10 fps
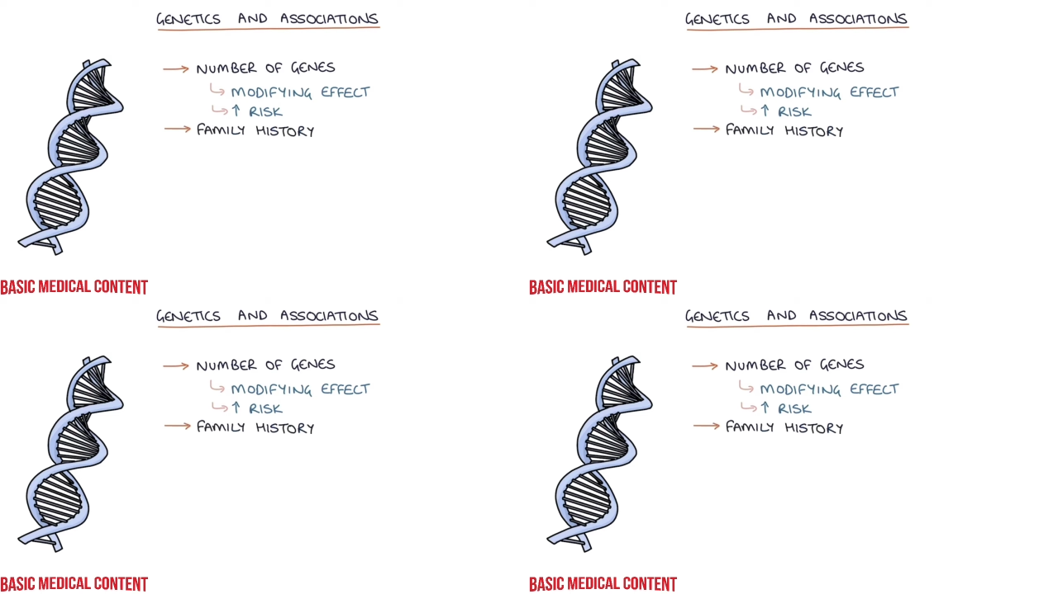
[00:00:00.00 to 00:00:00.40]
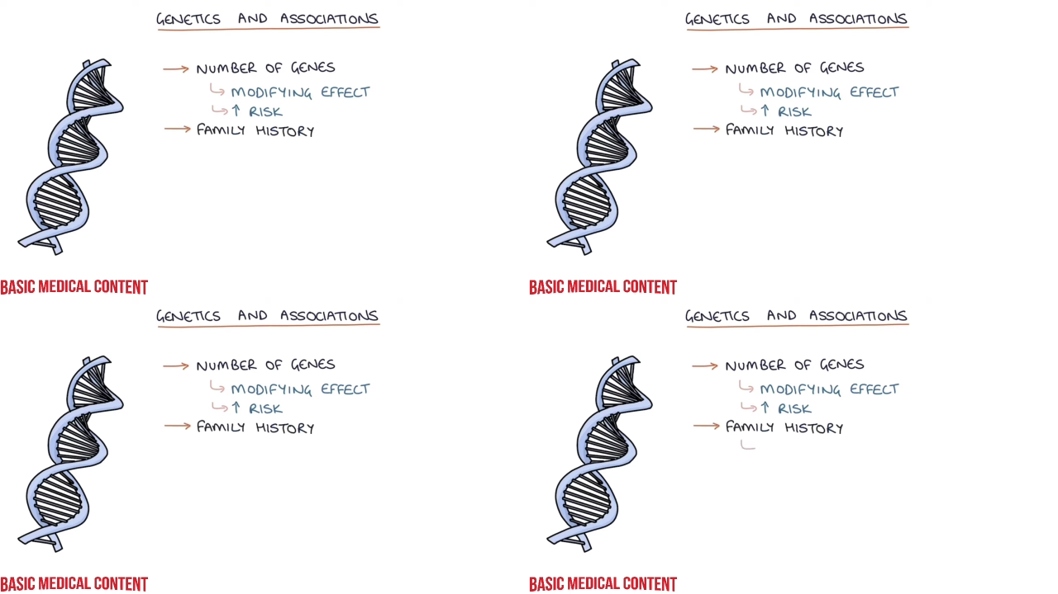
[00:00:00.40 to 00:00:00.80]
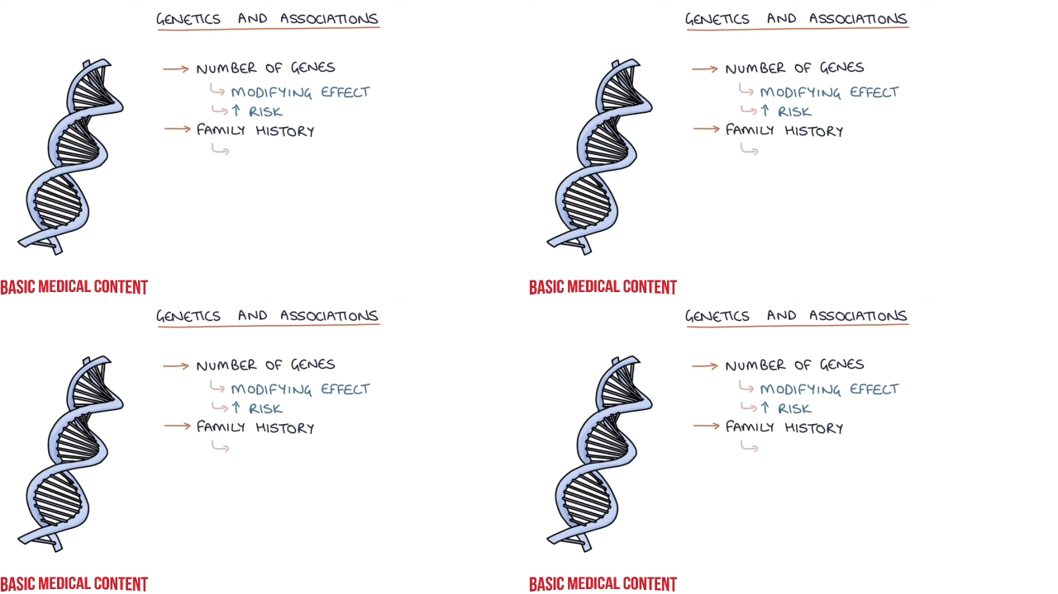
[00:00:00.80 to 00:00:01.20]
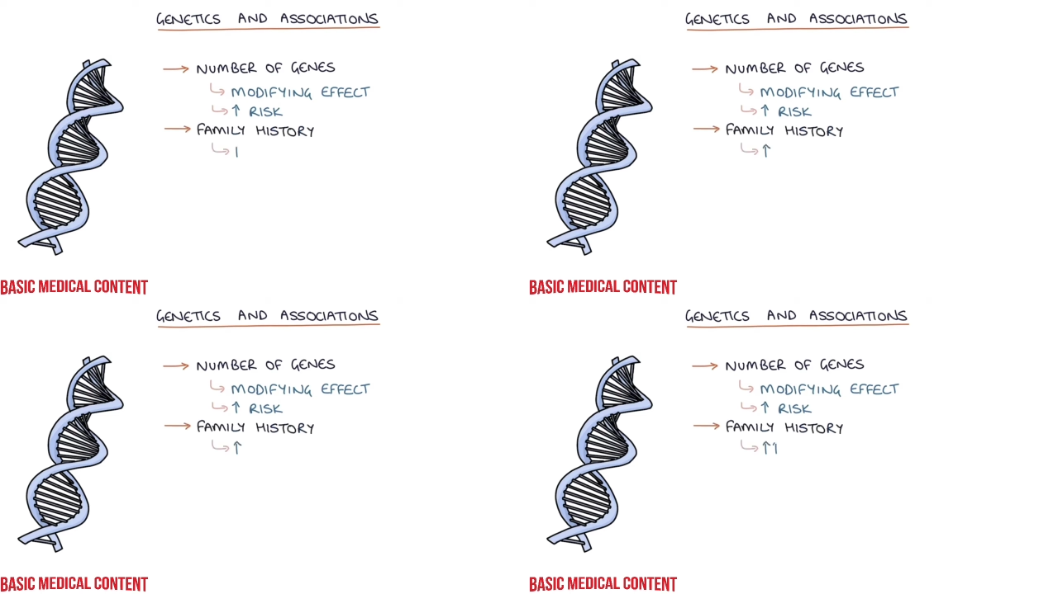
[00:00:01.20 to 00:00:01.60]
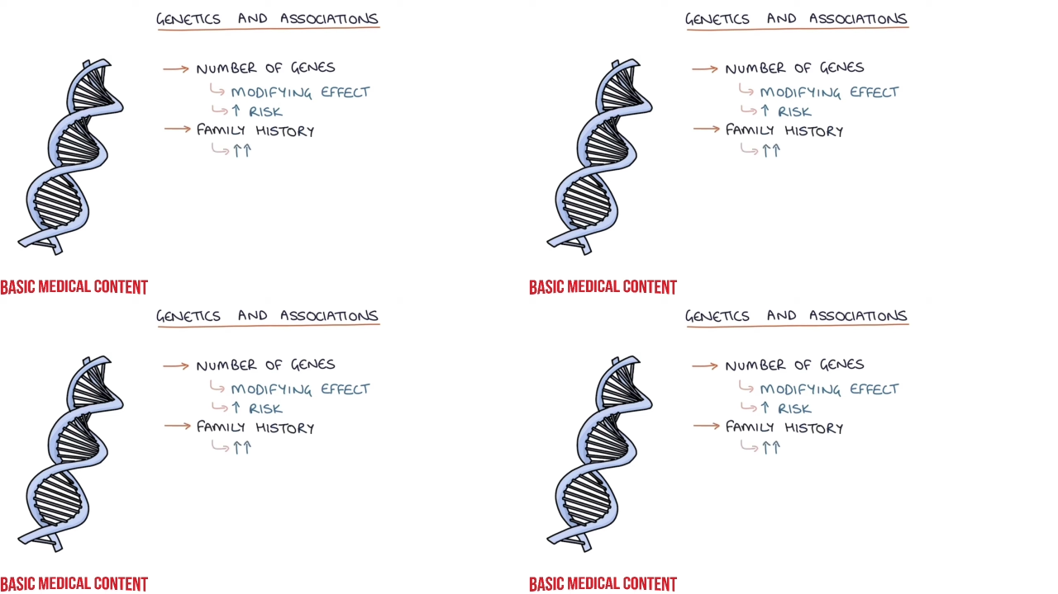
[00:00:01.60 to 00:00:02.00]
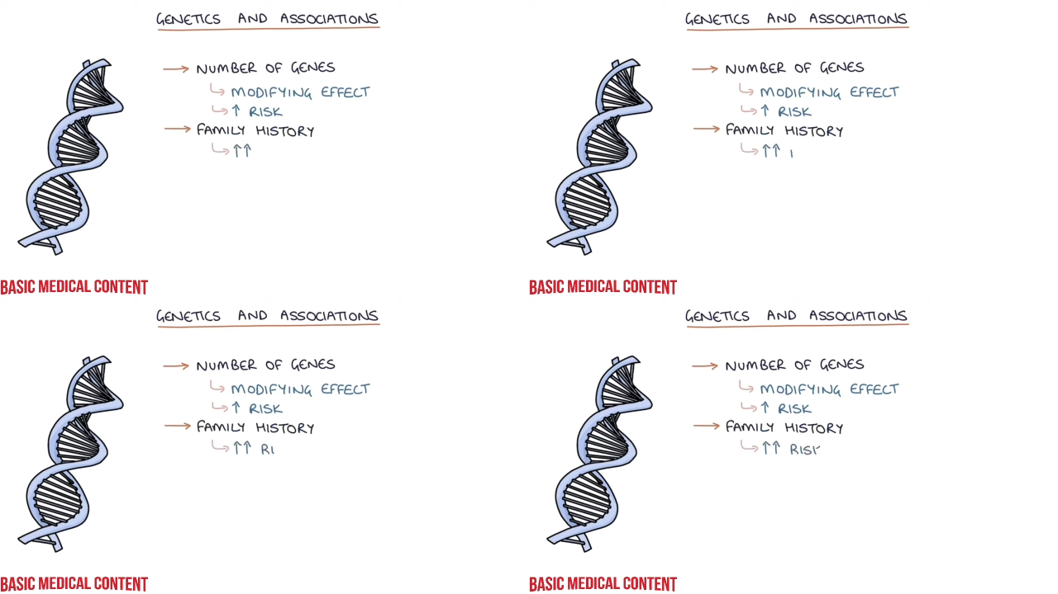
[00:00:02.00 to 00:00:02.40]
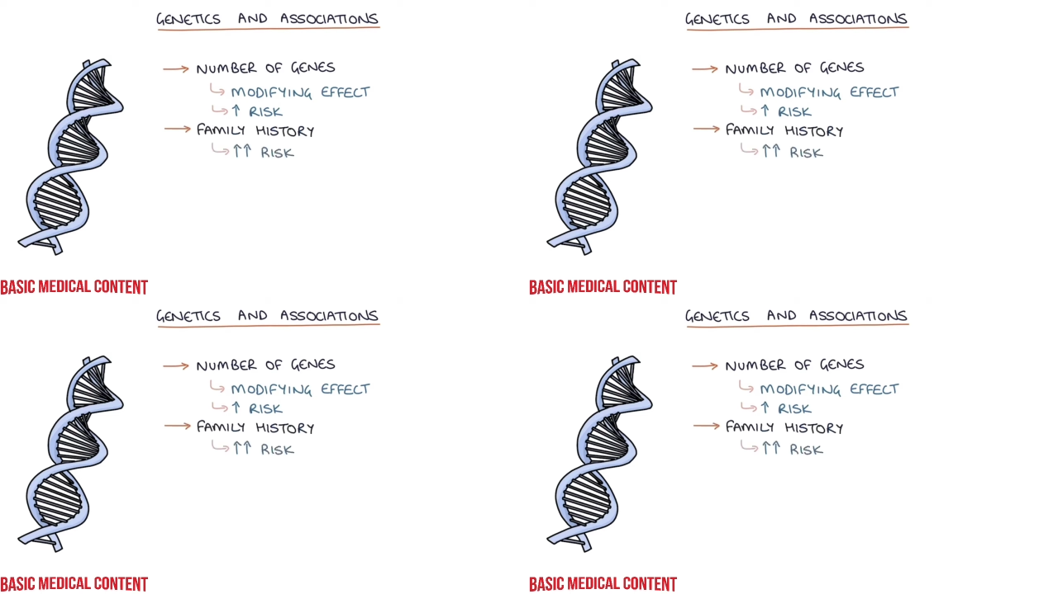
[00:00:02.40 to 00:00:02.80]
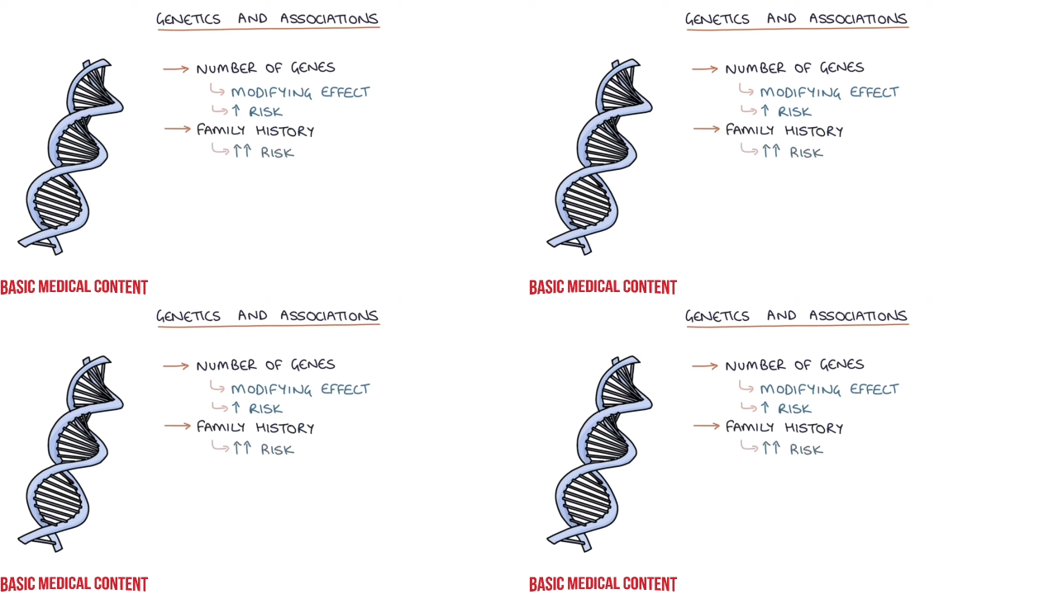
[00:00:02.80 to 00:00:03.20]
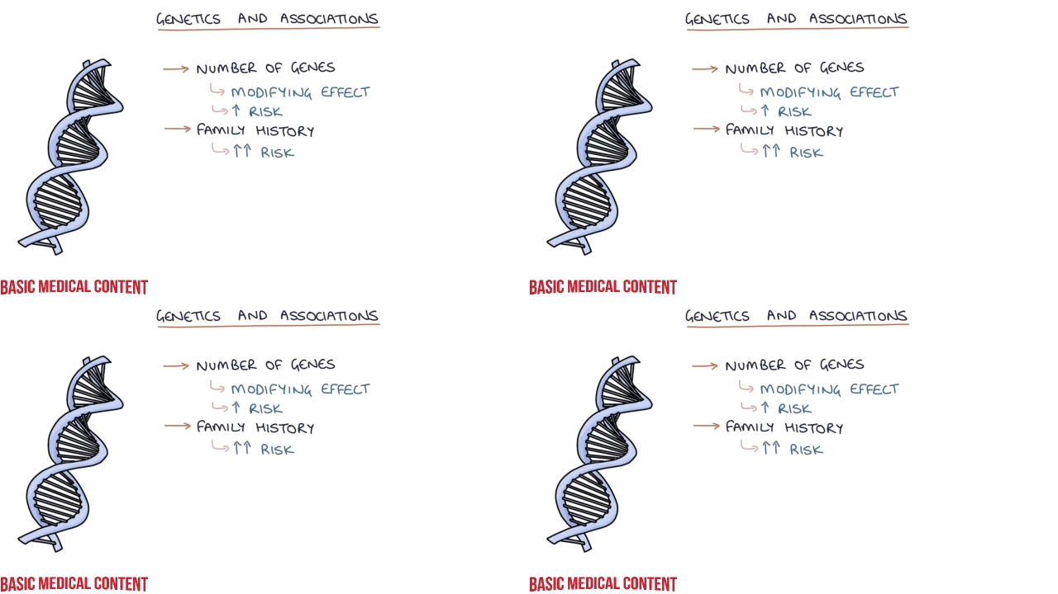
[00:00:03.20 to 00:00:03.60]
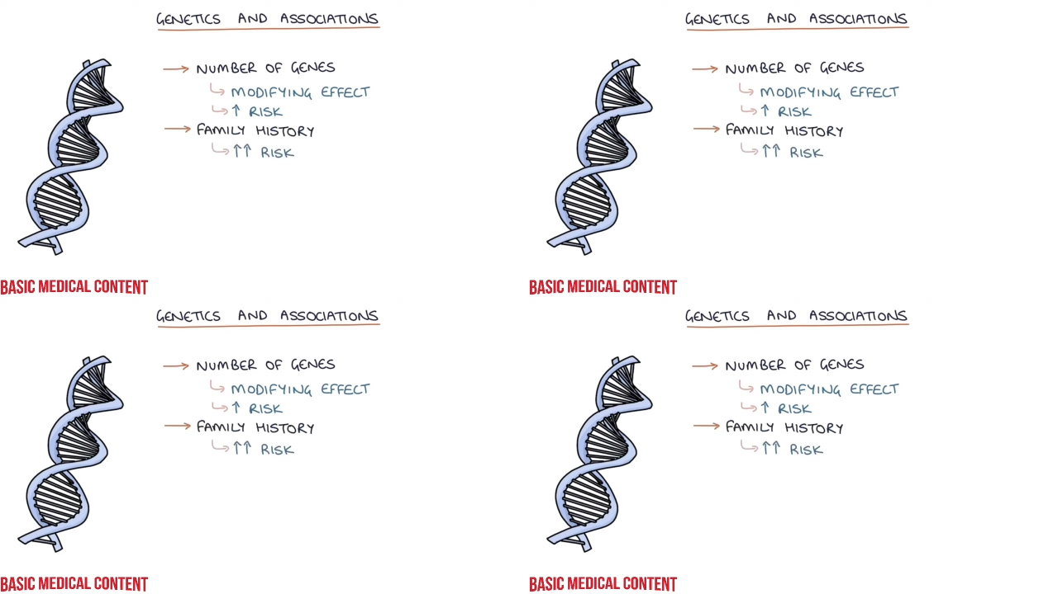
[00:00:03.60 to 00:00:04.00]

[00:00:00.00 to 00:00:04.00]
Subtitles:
[unreadable: no face in view]